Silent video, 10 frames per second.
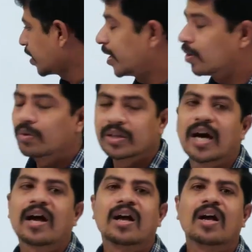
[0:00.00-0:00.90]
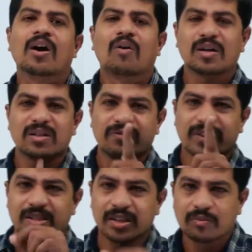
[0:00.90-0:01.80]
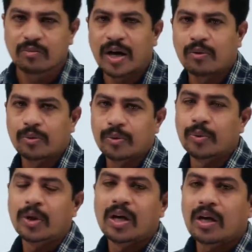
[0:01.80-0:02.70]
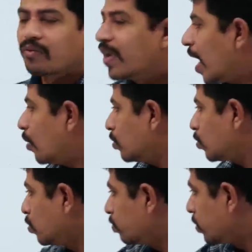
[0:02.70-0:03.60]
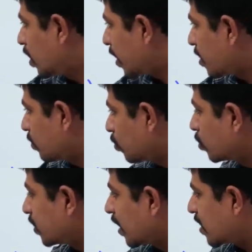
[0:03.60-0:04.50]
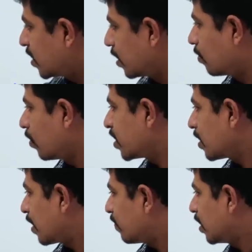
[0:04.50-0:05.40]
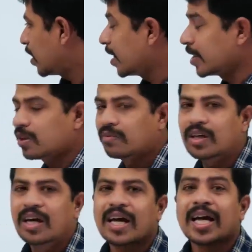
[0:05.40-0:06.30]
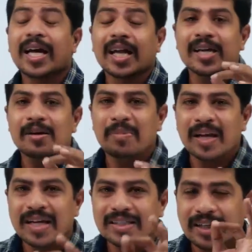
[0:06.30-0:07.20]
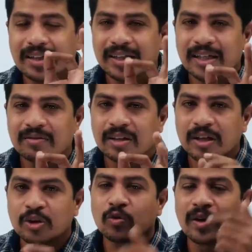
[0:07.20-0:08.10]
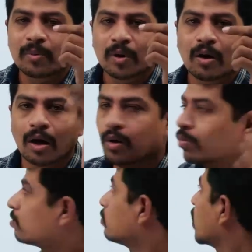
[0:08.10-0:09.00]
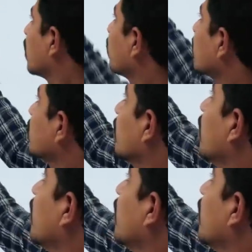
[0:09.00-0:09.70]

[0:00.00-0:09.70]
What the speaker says: d tau. Yeah. What is the first thing we have to do? We have two signals here. One is r of t and h of t. Replace that t with a new variable called tau. First,